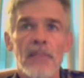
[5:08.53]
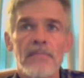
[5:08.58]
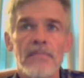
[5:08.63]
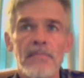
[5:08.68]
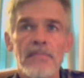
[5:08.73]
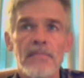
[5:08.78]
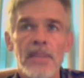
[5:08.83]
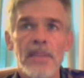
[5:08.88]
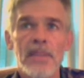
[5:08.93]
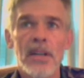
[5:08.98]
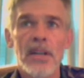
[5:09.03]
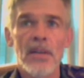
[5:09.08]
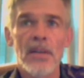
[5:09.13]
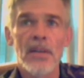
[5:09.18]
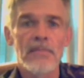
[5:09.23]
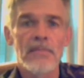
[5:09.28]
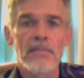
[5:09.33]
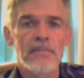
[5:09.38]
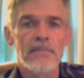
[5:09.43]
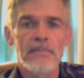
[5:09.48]
you know,
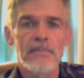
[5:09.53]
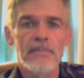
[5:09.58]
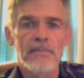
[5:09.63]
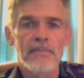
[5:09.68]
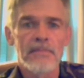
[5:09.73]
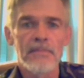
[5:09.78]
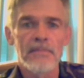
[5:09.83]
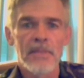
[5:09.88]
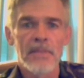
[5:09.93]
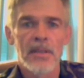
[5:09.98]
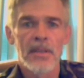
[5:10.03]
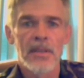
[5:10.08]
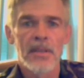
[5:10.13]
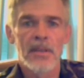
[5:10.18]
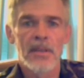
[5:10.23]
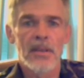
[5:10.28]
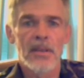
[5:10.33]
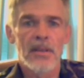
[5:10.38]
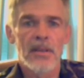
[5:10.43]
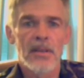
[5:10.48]

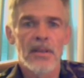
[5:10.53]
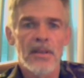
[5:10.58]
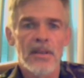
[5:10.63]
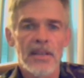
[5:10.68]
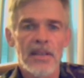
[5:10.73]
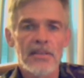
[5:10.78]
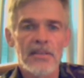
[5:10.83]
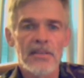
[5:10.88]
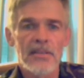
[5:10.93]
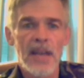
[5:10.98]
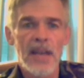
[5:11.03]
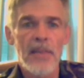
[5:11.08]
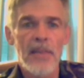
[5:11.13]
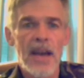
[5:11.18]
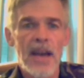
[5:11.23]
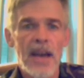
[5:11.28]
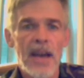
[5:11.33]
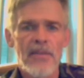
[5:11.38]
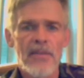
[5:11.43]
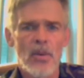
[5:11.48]
things got
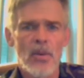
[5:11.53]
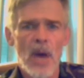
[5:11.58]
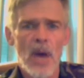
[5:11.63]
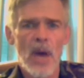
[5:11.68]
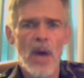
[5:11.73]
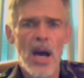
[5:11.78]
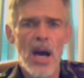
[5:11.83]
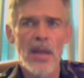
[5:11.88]
bad for a while,